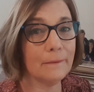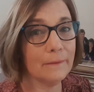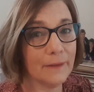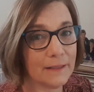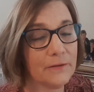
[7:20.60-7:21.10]

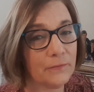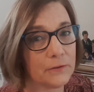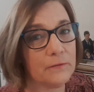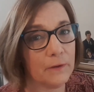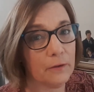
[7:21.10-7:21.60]
Let's
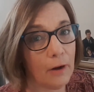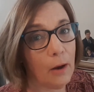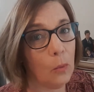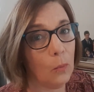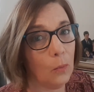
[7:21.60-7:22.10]
first figure
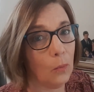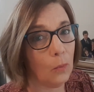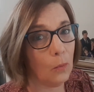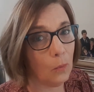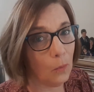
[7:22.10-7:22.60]
out
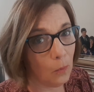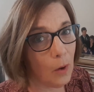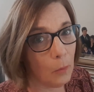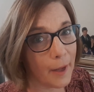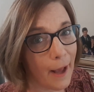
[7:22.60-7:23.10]

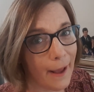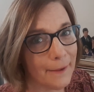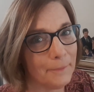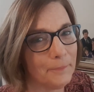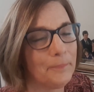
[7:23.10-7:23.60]
what we
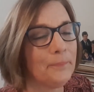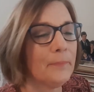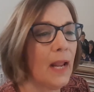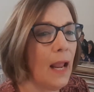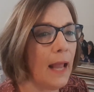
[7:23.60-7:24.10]
got.
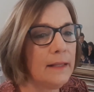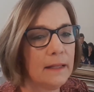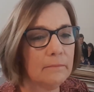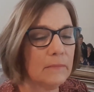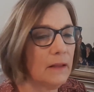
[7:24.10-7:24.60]
And
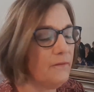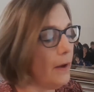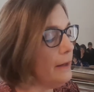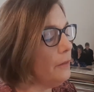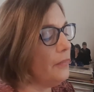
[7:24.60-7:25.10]
then the
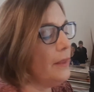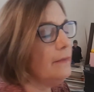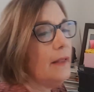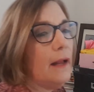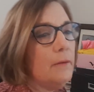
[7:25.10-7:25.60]
final thing
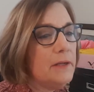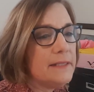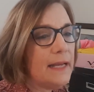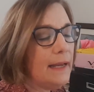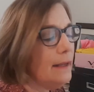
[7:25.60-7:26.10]
that I would
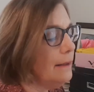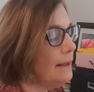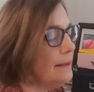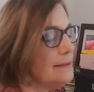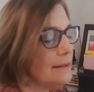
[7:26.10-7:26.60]
say
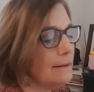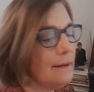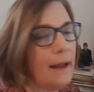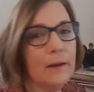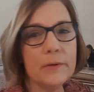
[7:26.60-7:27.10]
is
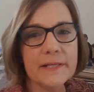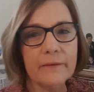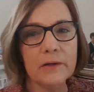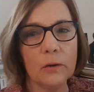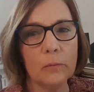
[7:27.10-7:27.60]
I always
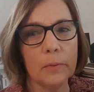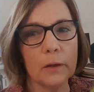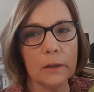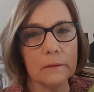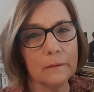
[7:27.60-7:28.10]
have a
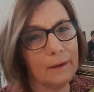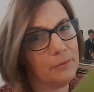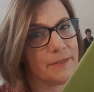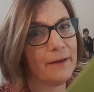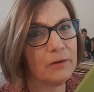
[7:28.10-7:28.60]
notebook. I
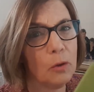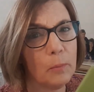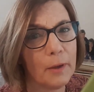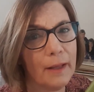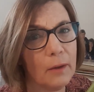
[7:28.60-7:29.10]
always have a
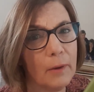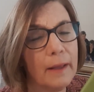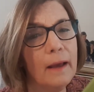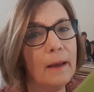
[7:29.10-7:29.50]
notebook anyway.